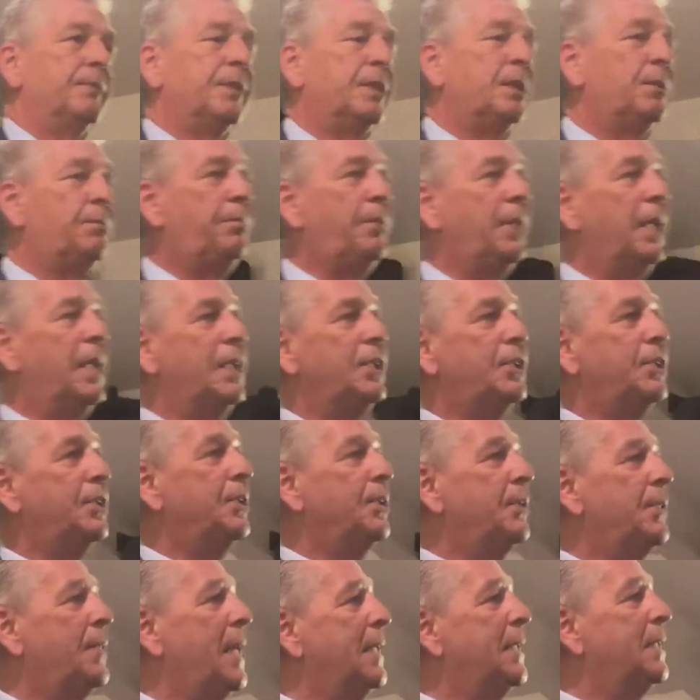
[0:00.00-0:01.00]
The
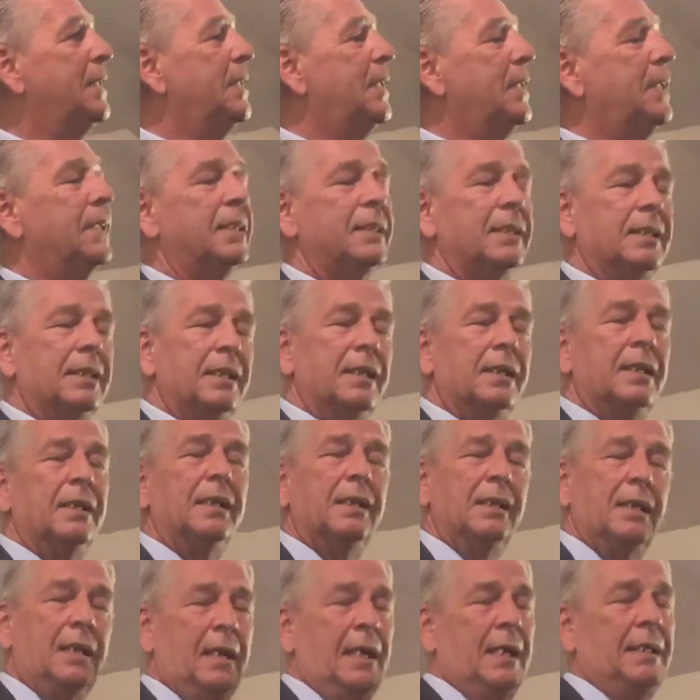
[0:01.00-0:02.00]
pleasure that
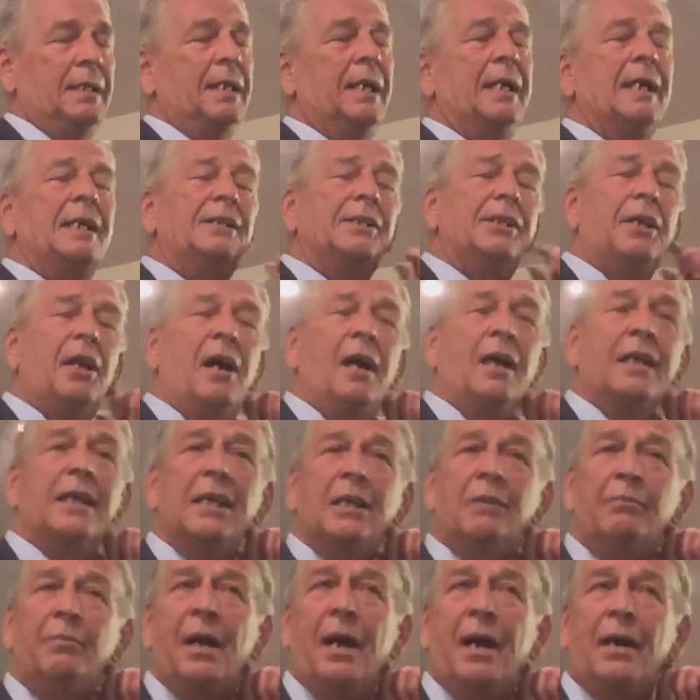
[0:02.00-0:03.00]
Isaiah is
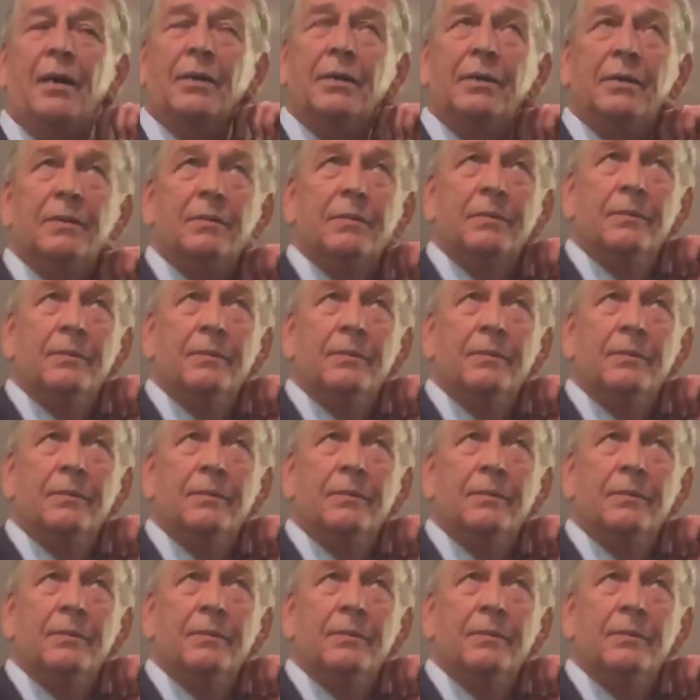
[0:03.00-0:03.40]
talking about